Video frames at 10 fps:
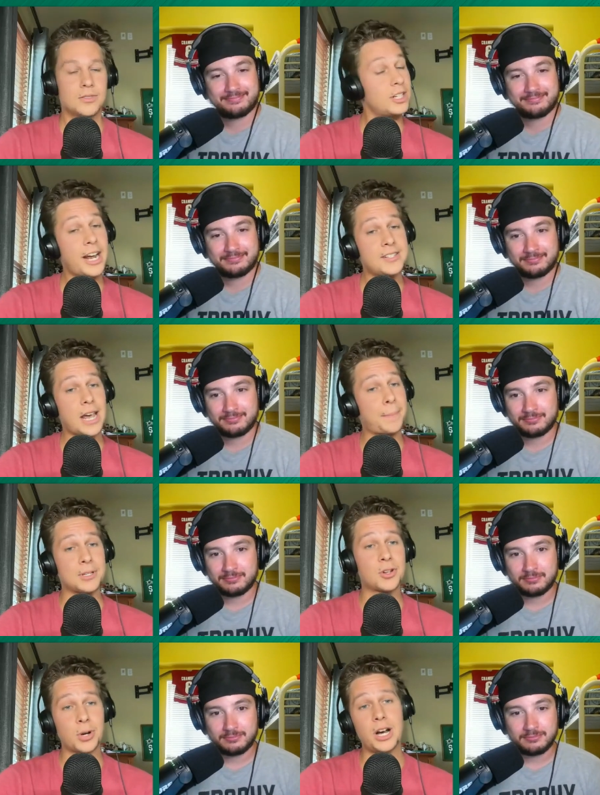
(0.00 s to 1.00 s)
Speaker 1: Today's
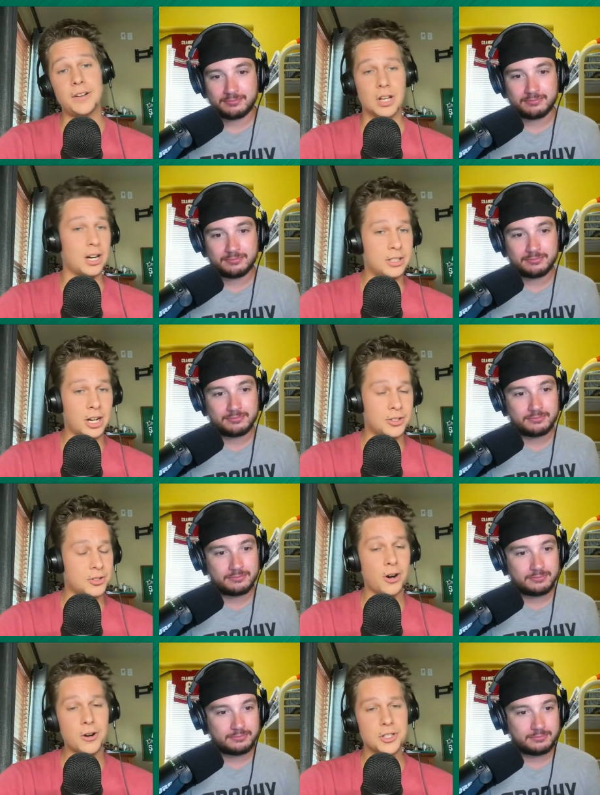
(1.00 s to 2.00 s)
episode of Locked On
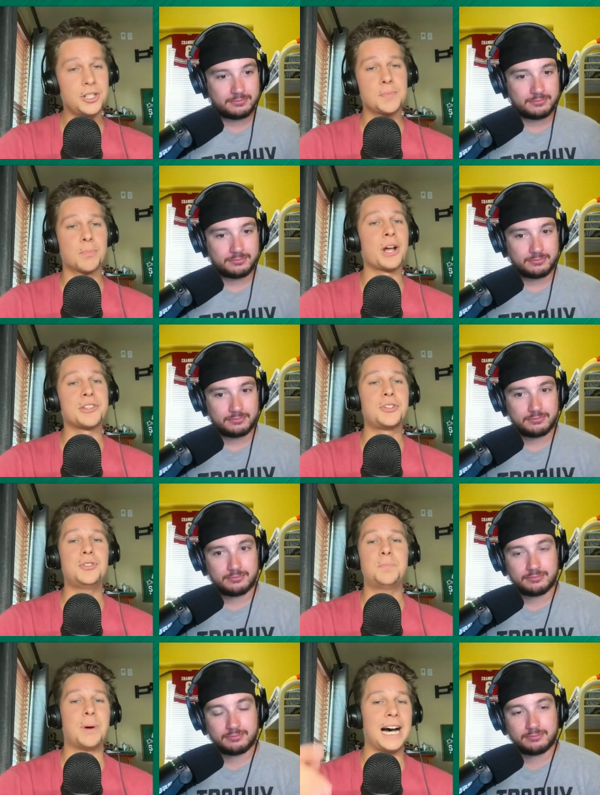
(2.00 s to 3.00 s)
Stars is brought to
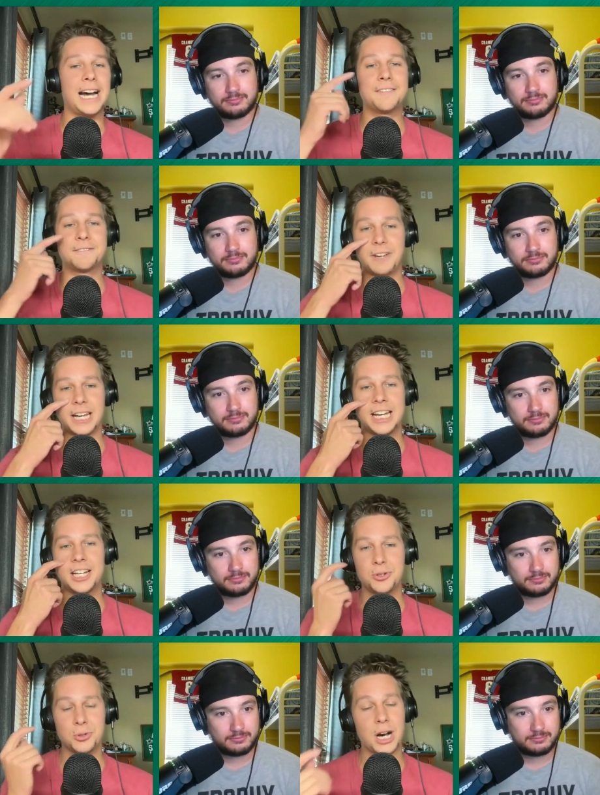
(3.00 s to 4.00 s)
you by
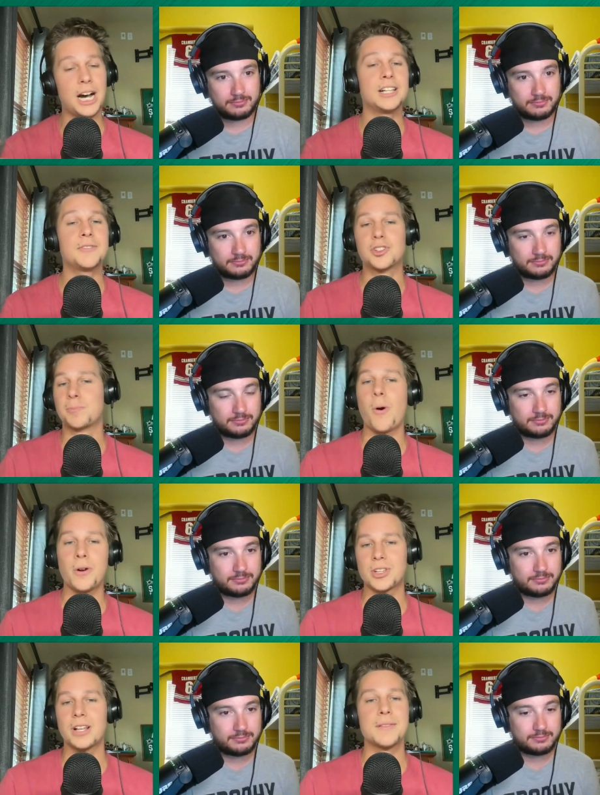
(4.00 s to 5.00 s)
FanDuel. I love
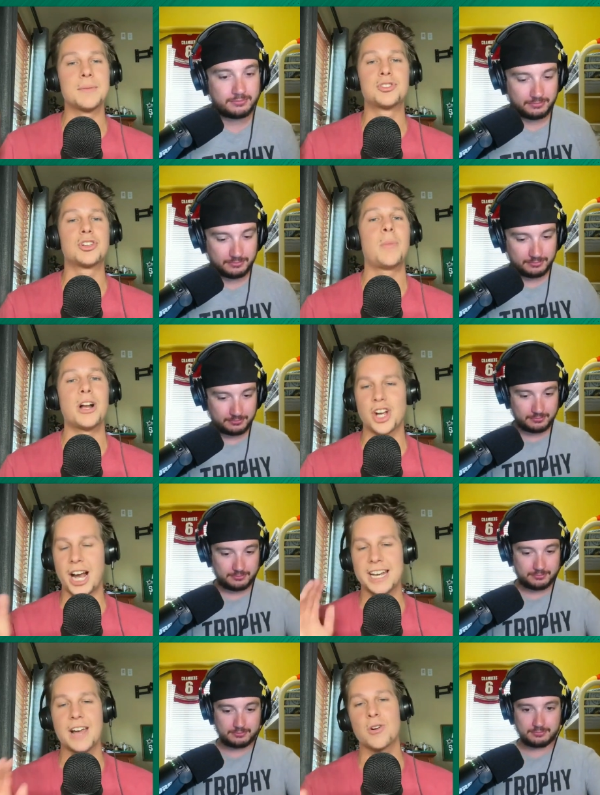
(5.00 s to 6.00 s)
sports. I love them so much.
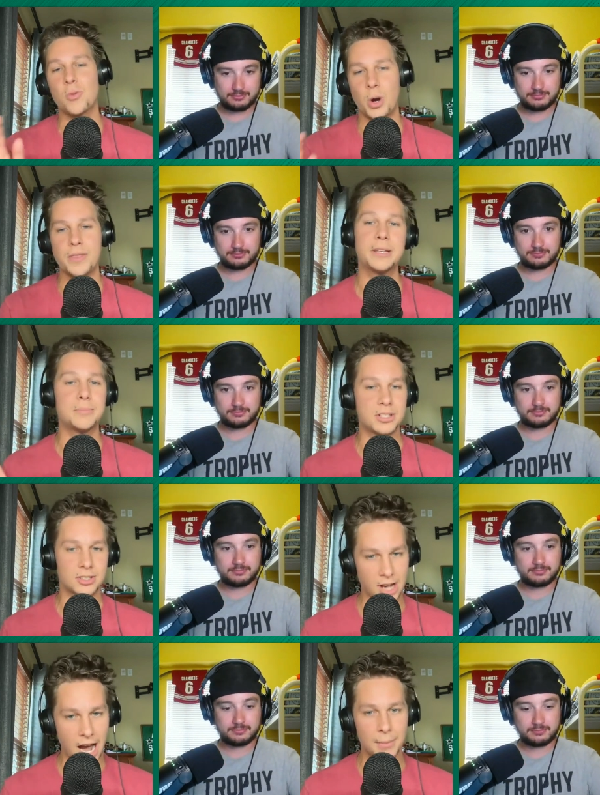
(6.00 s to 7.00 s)
I never want them to
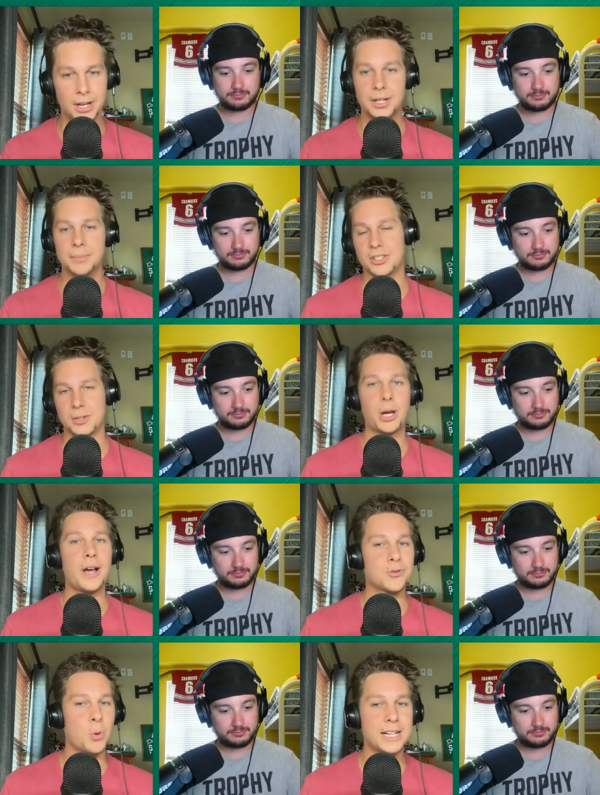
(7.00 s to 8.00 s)
stop. But as the
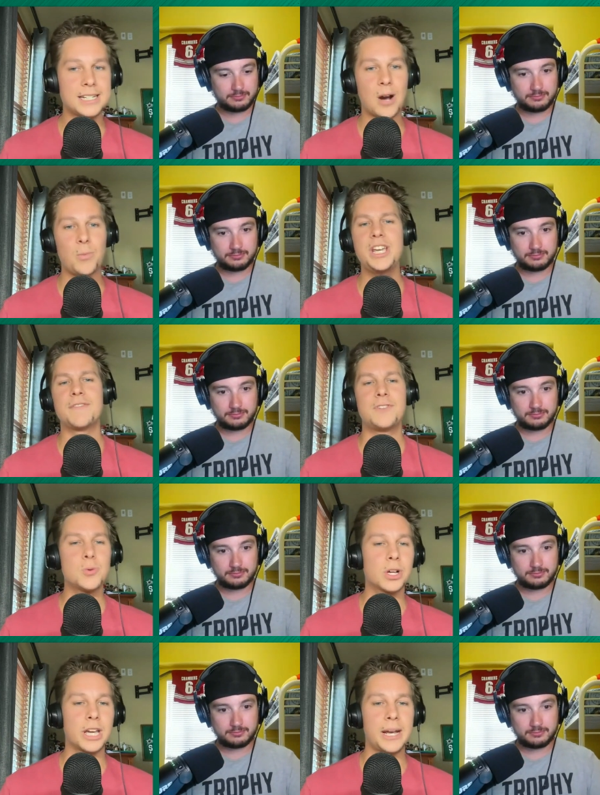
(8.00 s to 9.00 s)
playoffs wind down, we get
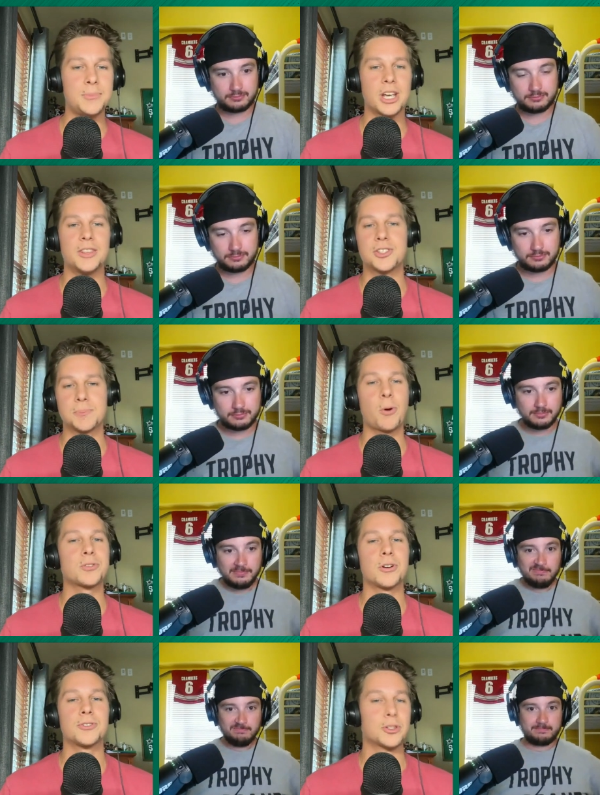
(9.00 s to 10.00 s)
fewer games and the
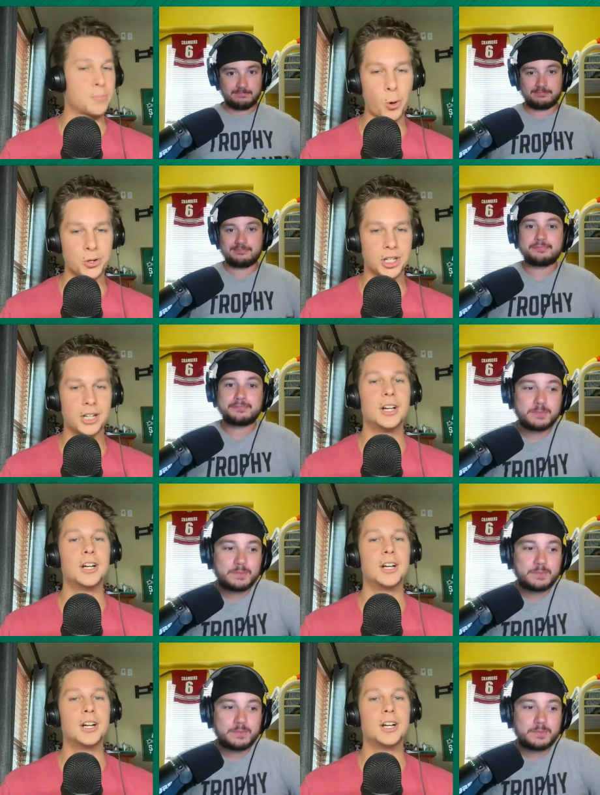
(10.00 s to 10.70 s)
sports aren't sporting